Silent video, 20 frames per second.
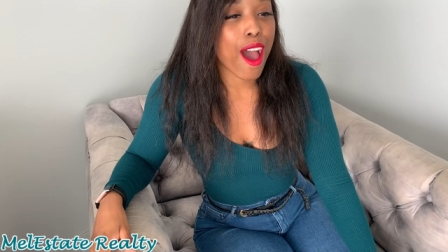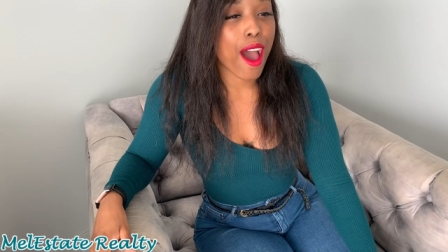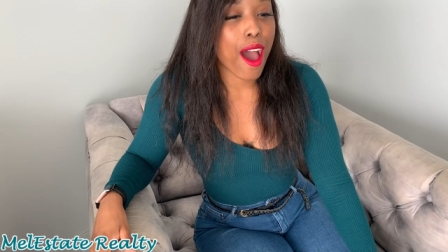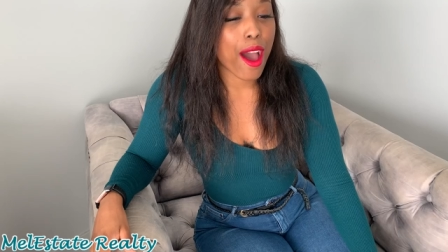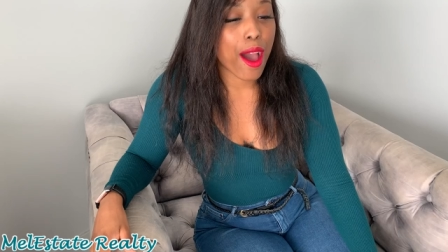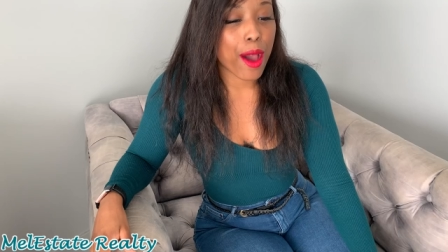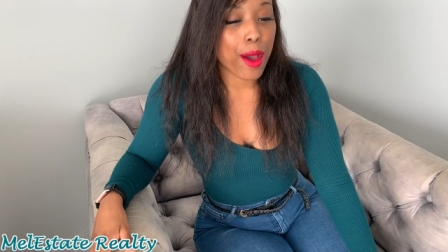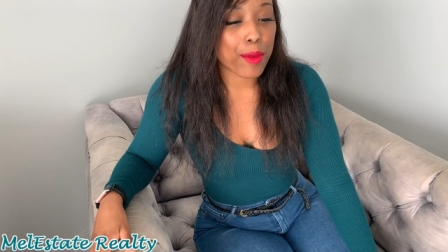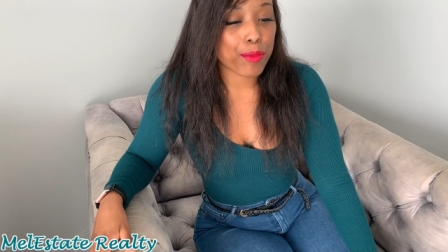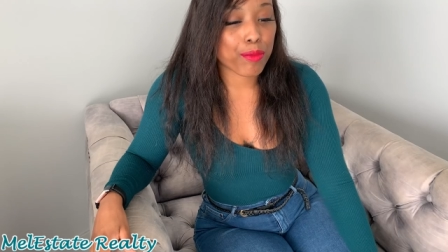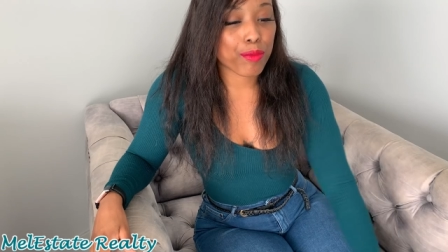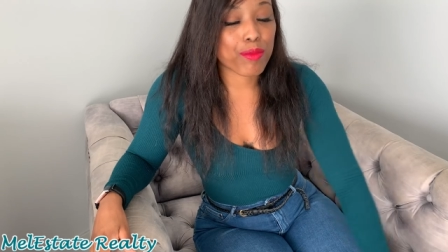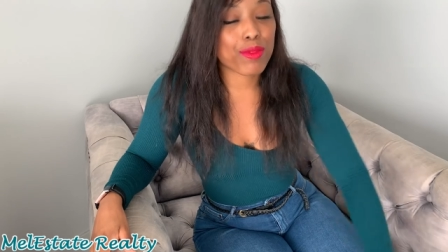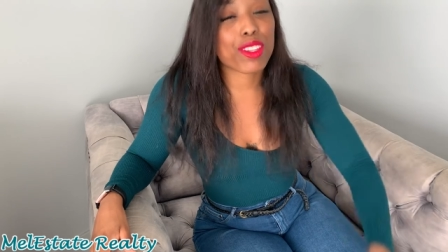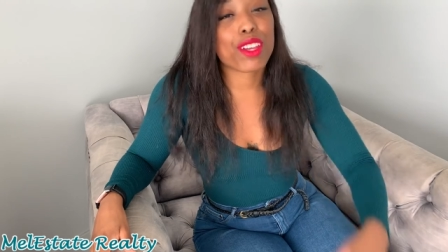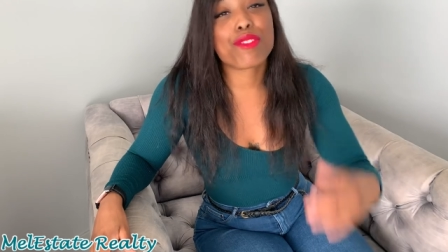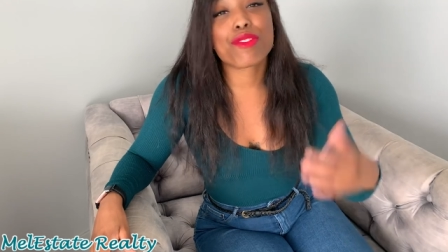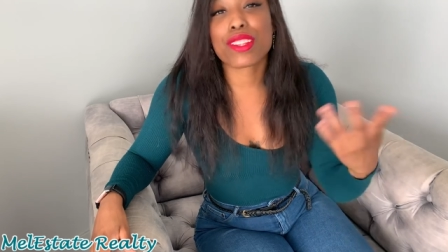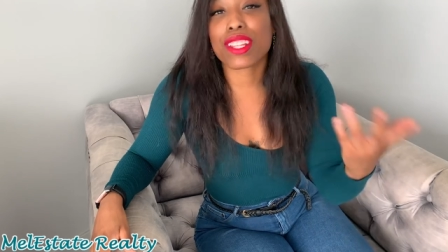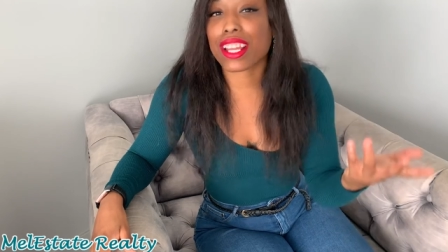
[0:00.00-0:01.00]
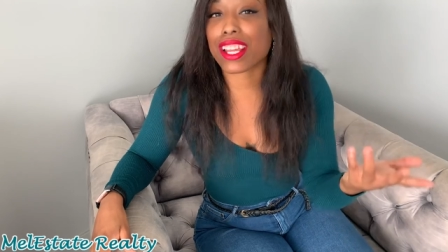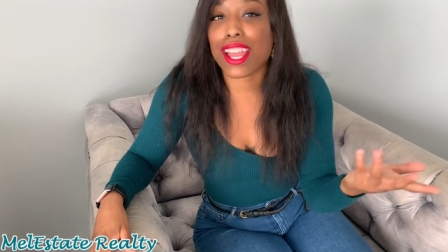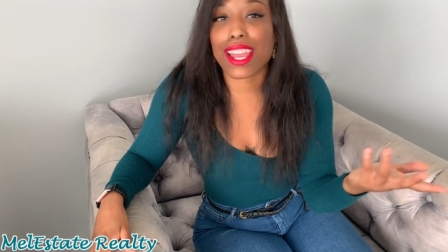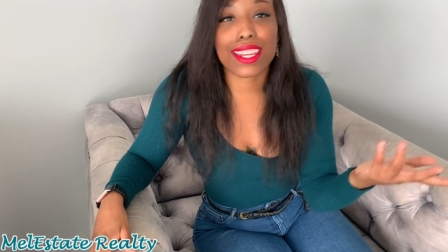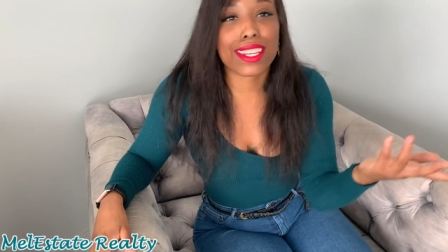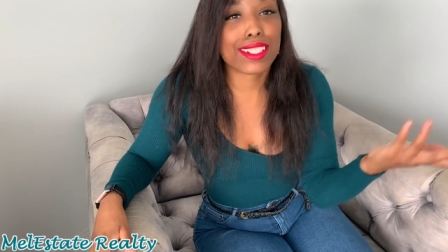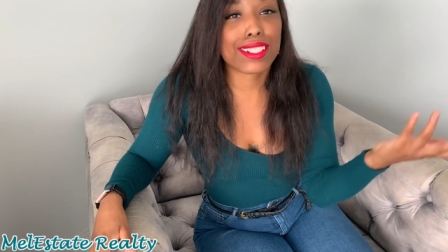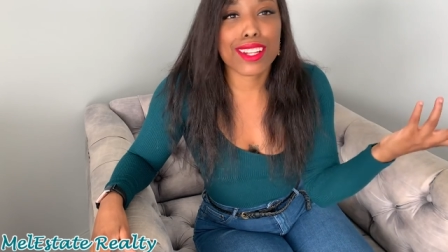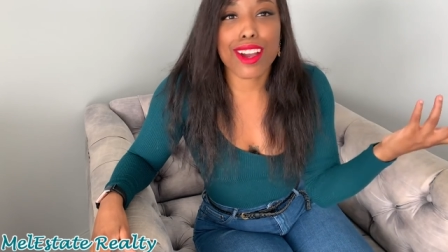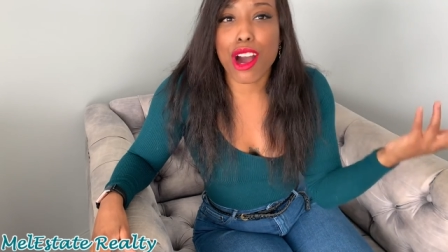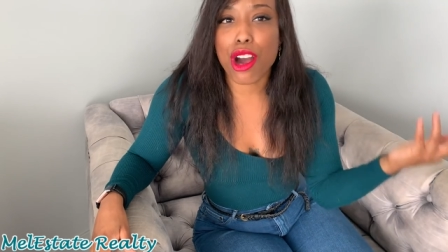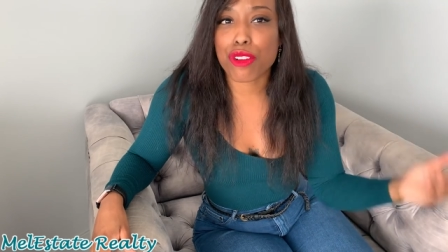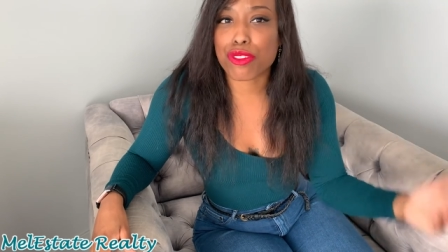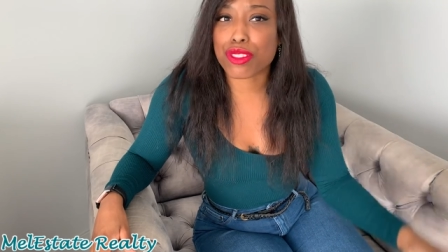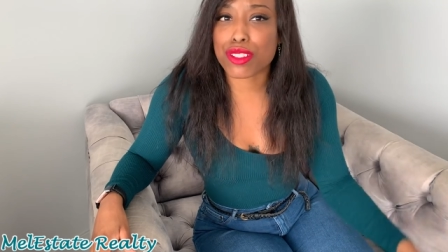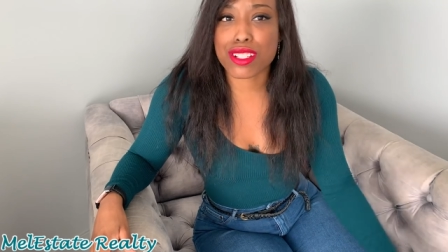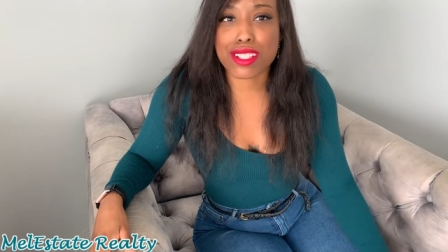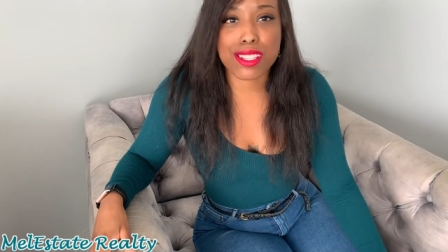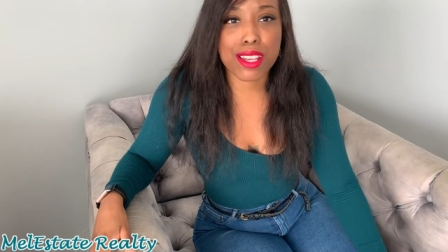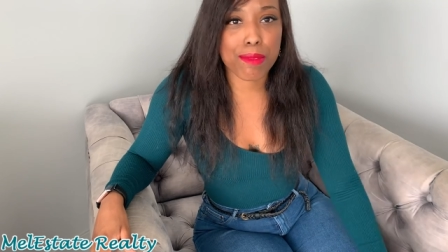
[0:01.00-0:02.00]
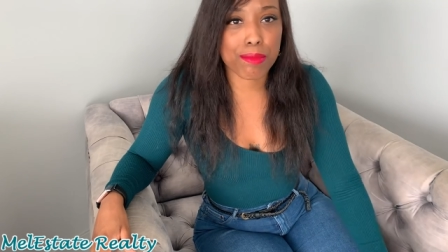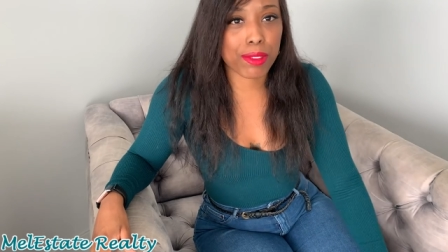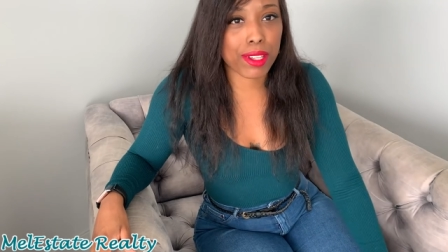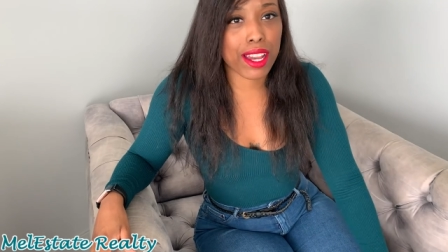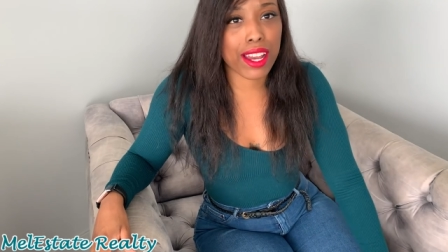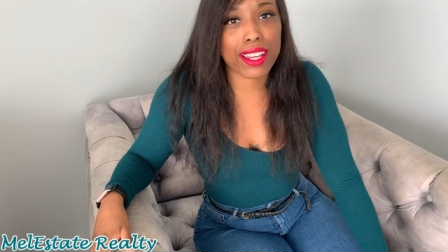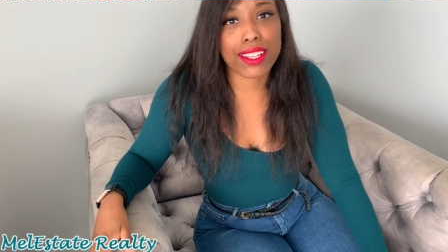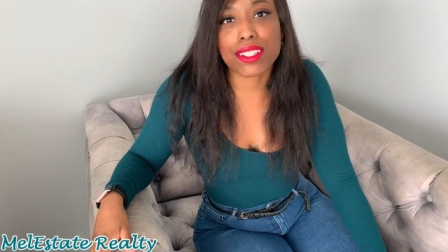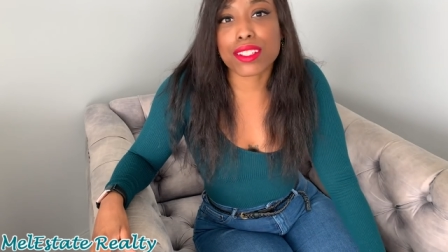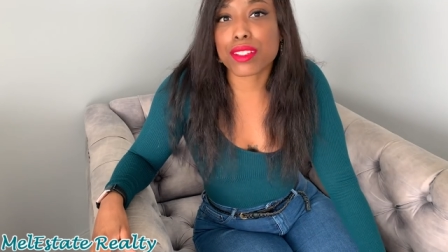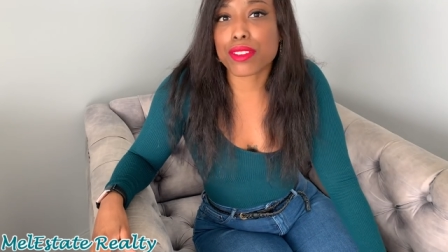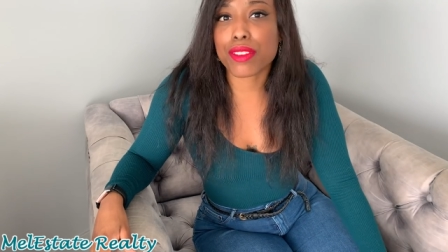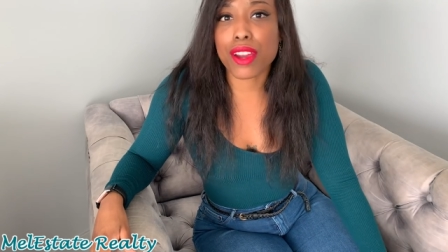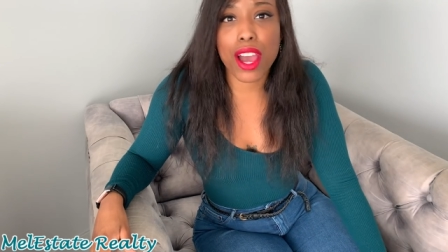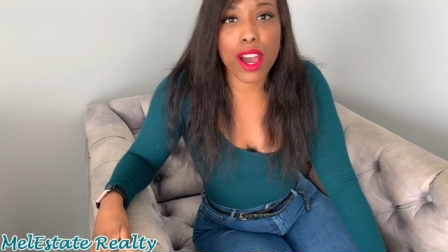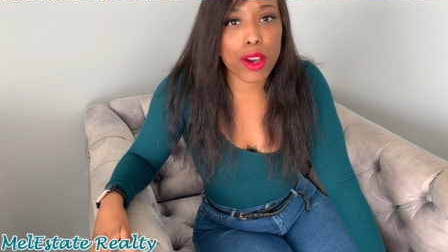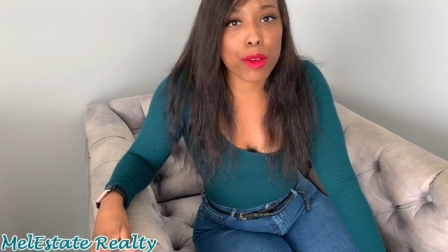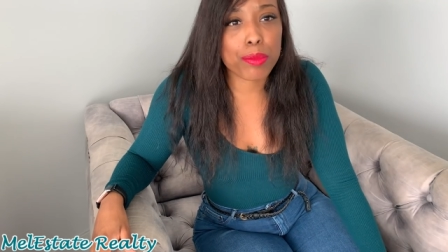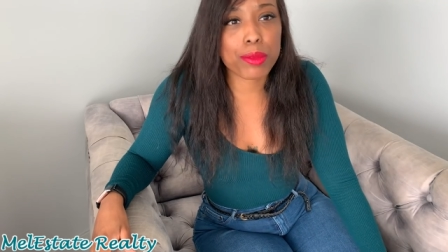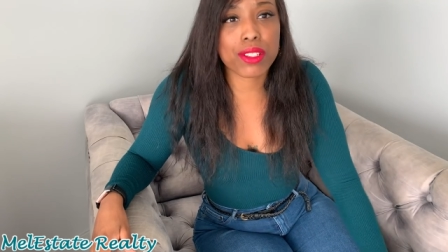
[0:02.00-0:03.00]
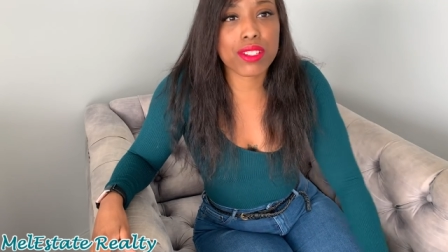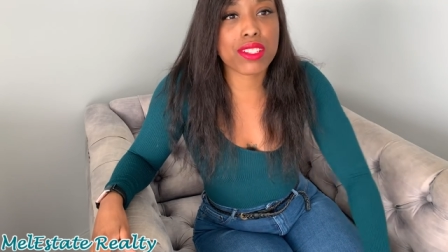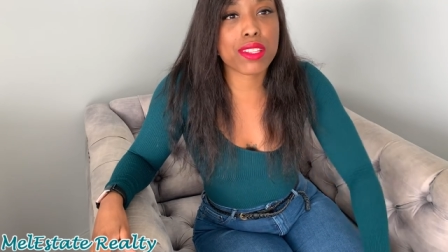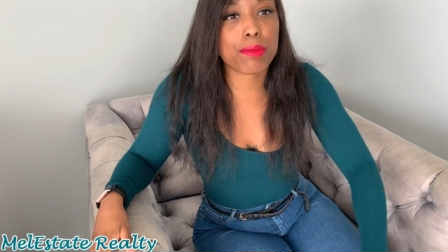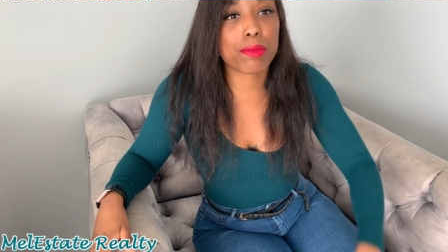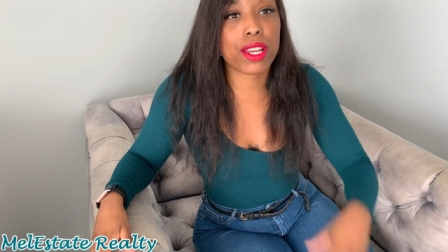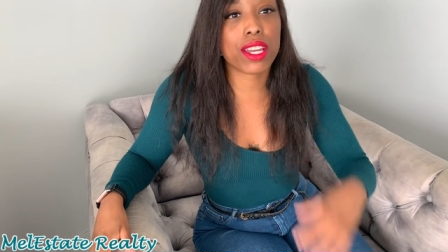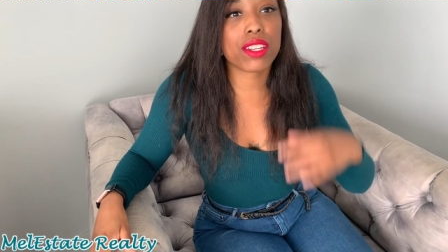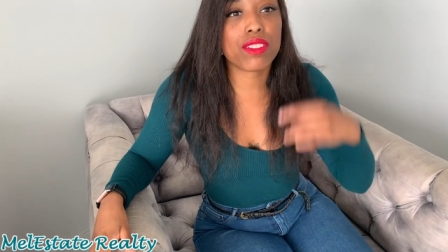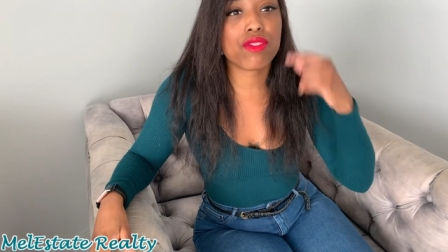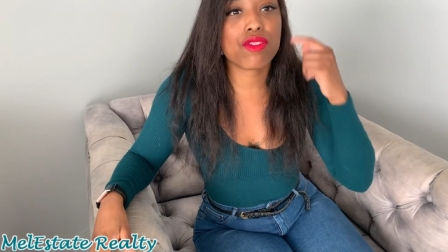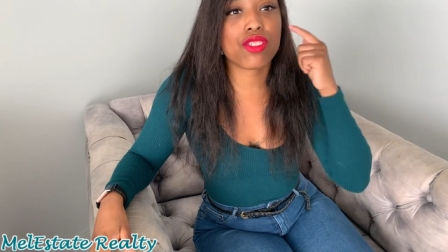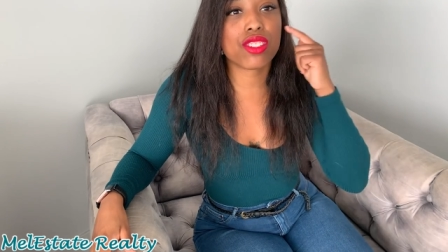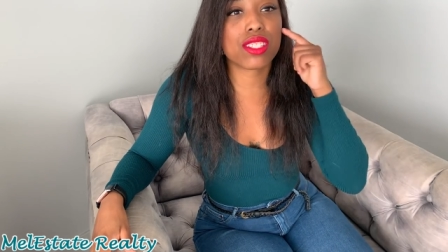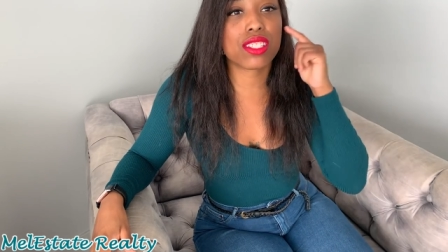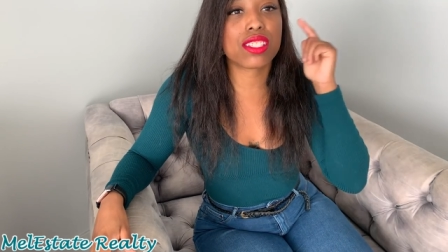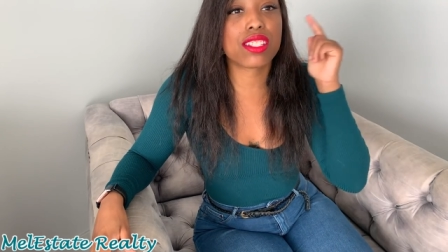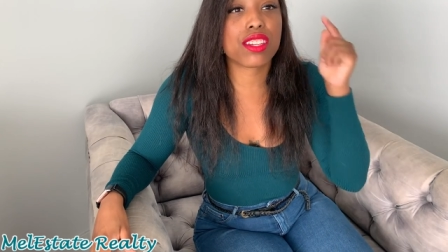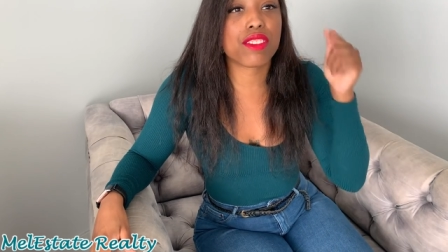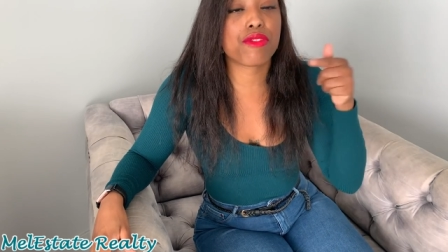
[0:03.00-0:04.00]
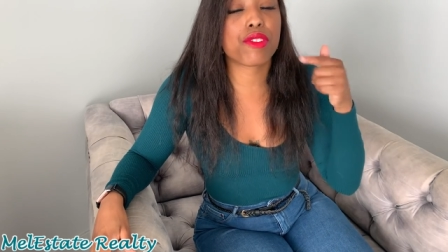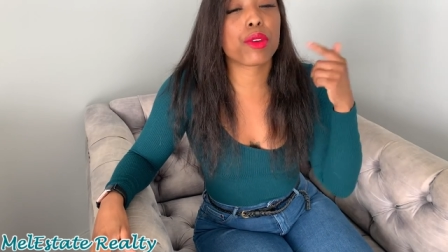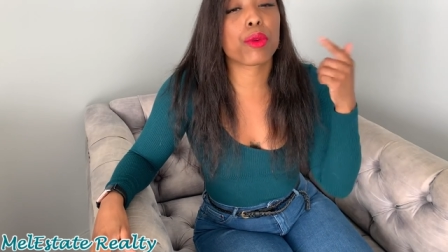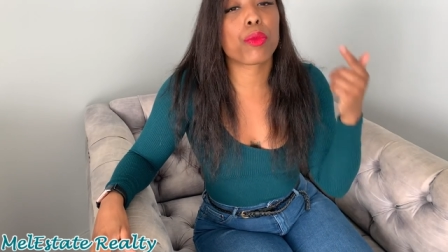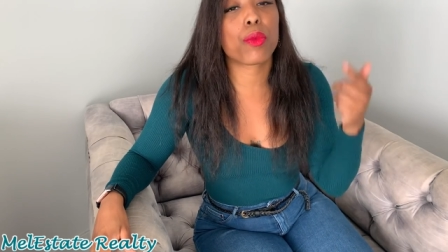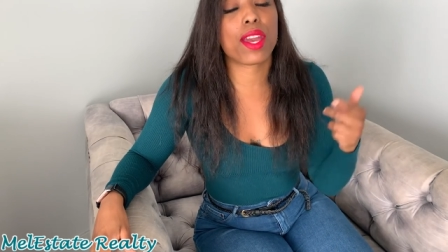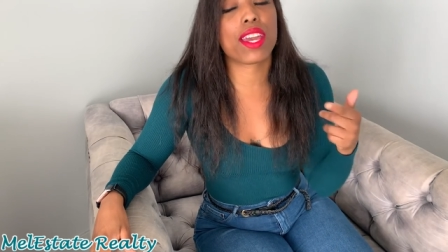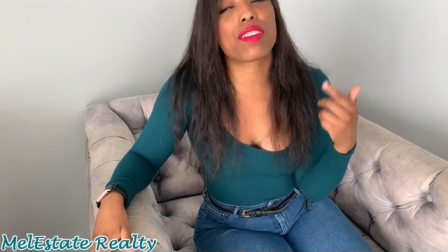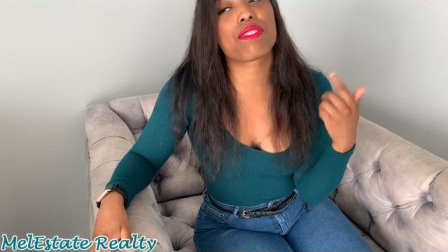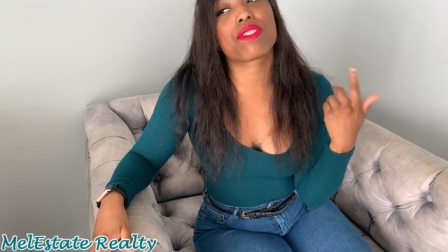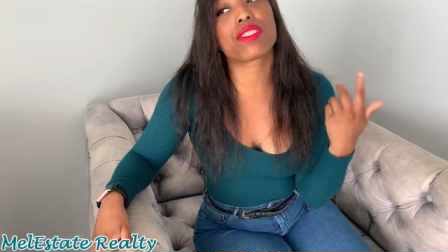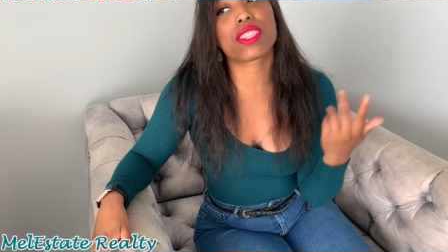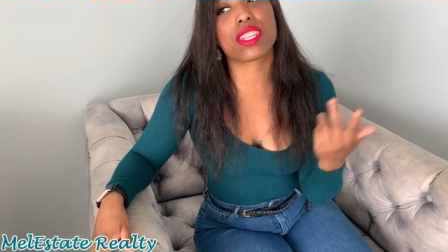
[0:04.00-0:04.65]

um, feel like I can offer some kind of help or some kind of just different way of